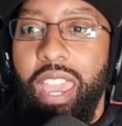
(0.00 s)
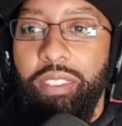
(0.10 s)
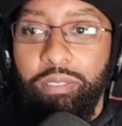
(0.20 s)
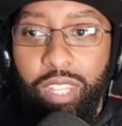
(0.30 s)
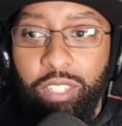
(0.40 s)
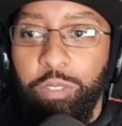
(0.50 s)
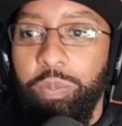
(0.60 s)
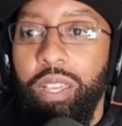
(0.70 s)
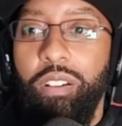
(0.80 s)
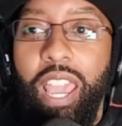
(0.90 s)
Next
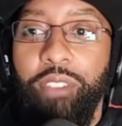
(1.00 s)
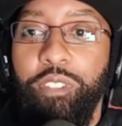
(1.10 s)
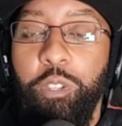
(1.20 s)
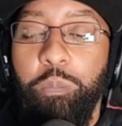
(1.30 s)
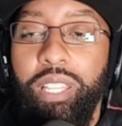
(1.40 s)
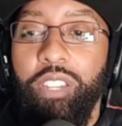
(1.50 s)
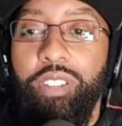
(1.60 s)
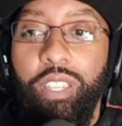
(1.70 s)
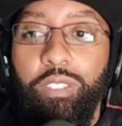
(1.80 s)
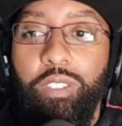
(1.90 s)
spell, after you play your
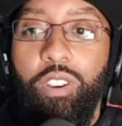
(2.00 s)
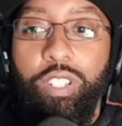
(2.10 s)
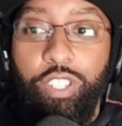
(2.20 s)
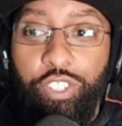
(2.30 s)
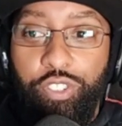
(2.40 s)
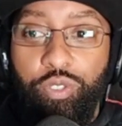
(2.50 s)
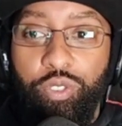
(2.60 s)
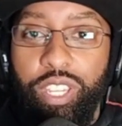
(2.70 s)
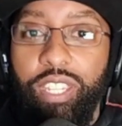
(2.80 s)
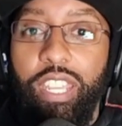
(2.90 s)
next card, destroy
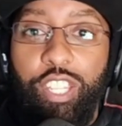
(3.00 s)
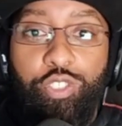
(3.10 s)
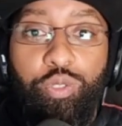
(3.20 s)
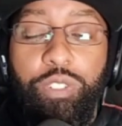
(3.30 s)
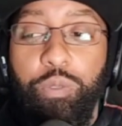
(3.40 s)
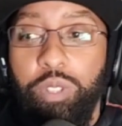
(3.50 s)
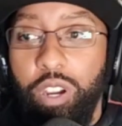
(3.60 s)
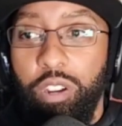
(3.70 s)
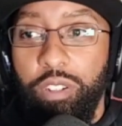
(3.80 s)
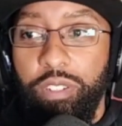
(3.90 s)
it and draw 2
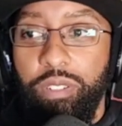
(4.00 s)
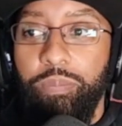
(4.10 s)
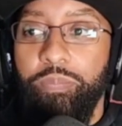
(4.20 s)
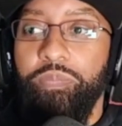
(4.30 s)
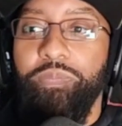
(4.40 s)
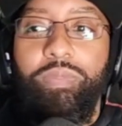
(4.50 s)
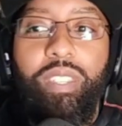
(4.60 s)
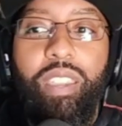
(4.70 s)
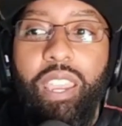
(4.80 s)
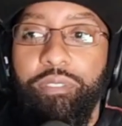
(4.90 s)
cards.
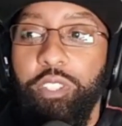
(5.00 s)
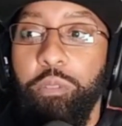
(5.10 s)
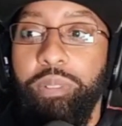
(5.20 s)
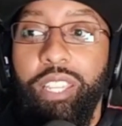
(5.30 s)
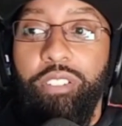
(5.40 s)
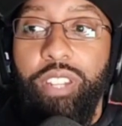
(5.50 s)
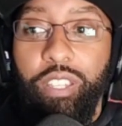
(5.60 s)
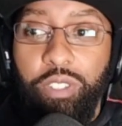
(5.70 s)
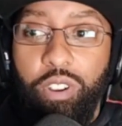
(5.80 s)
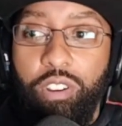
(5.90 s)
After you play your next
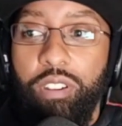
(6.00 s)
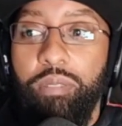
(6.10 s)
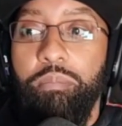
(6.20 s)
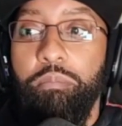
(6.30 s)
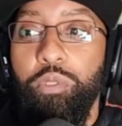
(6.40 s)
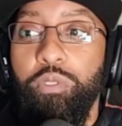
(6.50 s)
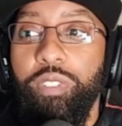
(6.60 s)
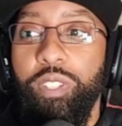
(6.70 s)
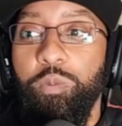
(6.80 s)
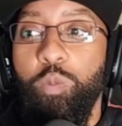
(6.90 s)
card, move
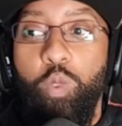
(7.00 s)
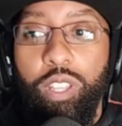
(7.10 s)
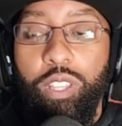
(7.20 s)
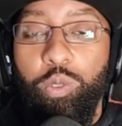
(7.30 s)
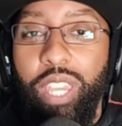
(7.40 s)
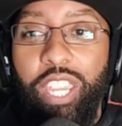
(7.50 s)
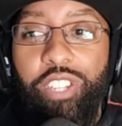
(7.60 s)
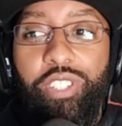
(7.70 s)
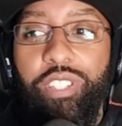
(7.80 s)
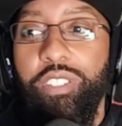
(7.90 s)
it 1
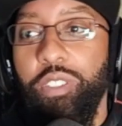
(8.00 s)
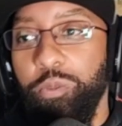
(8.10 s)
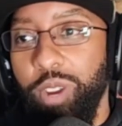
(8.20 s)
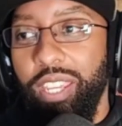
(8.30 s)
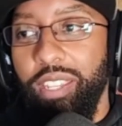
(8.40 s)
location to the right.